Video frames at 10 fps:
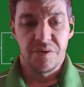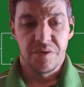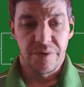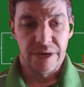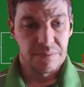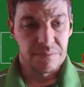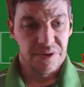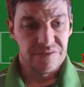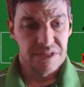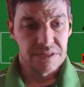were running
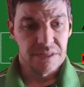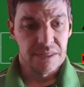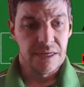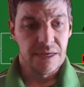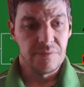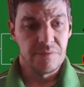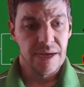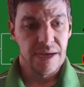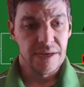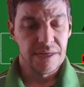previously, and we
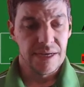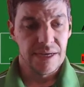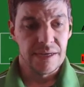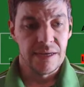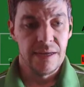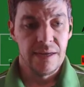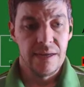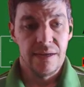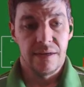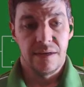had a
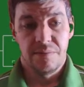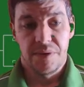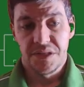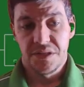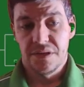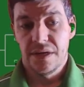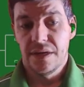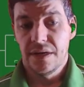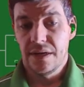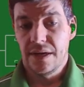compressor
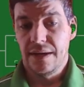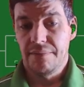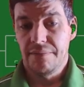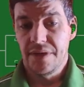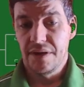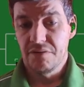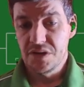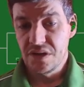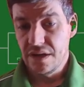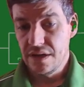that
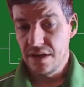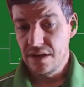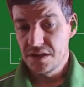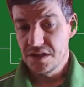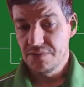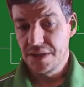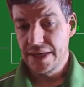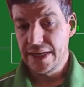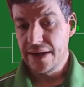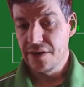was
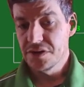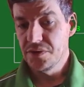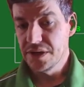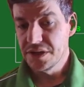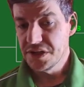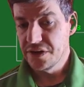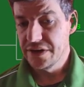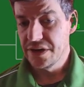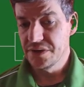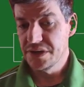supplying air to our start
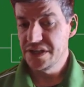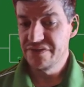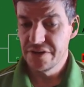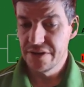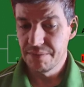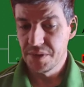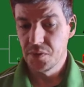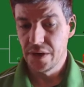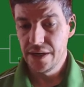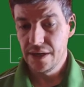air receiver number
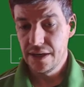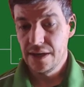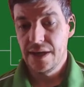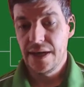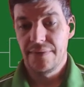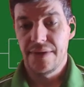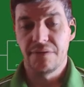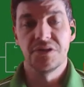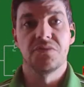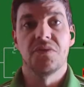1. And that
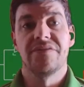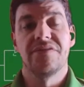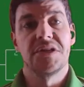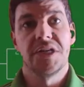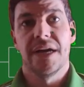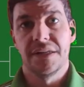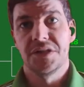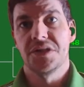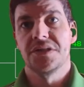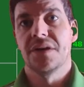was one of the
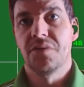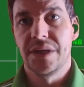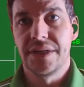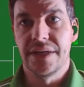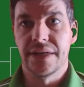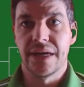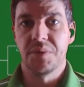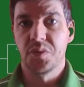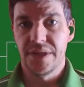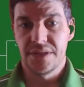challenges that we did a
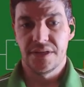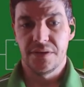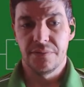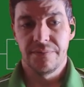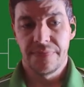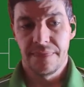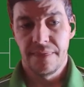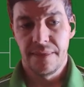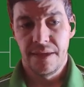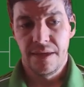couple weeks ago.
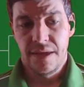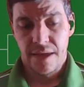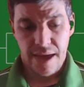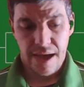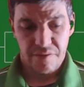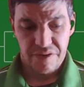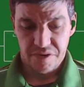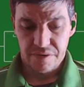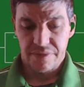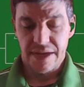
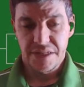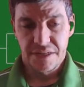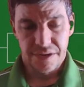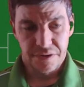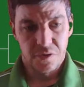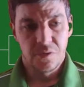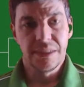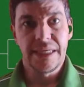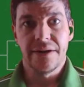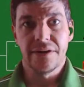However, that's not our
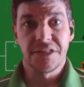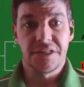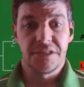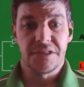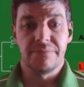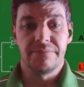only air system.